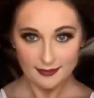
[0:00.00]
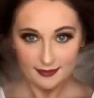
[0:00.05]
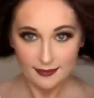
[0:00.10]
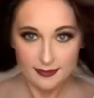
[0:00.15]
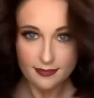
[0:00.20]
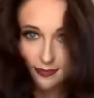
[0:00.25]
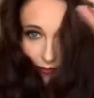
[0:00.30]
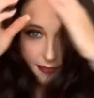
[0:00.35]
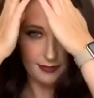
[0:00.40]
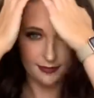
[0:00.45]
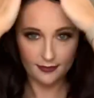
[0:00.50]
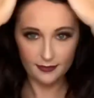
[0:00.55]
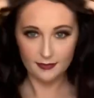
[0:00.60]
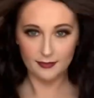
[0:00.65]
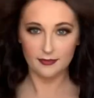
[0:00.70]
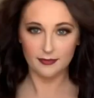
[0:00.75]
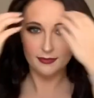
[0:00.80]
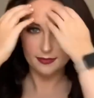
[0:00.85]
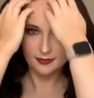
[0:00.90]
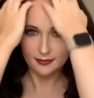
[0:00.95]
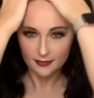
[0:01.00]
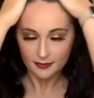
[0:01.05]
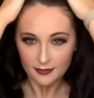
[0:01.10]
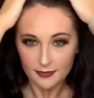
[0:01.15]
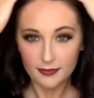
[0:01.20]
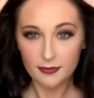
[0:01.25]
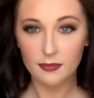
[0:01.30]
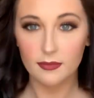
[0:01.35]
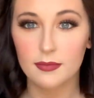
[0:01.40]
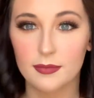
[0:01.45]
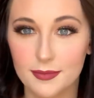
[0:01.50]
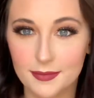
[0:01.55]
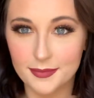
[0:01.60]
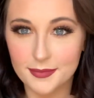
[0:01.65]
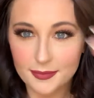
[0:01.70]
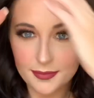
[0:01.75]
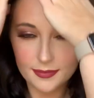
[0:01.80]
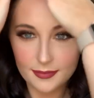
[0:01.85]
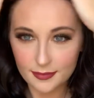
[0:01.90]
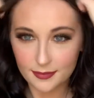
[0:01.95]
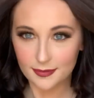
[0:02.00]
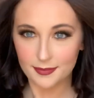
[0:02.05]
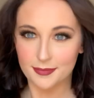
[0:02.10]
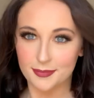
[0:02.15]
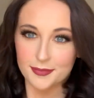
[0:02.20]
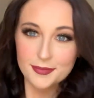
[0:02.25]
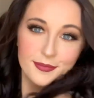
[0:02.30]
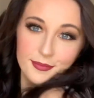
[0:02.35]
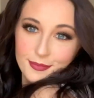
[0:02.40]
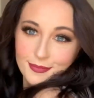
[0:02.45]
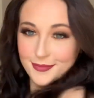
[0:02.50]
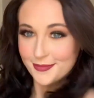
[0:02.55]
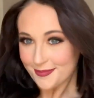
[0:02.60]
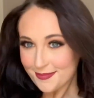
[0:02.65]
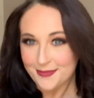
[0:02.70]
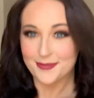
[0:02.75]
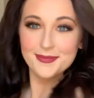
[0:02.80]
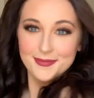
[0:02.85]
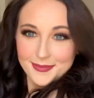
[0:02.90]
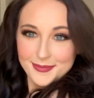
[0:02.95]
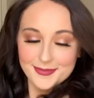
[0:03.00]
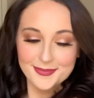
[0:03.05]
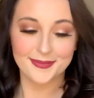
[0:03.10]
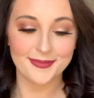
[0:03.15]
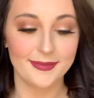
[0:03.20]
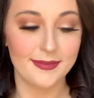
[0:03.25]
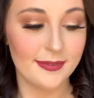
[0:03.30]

loosen it all up, make it a little bit more natural.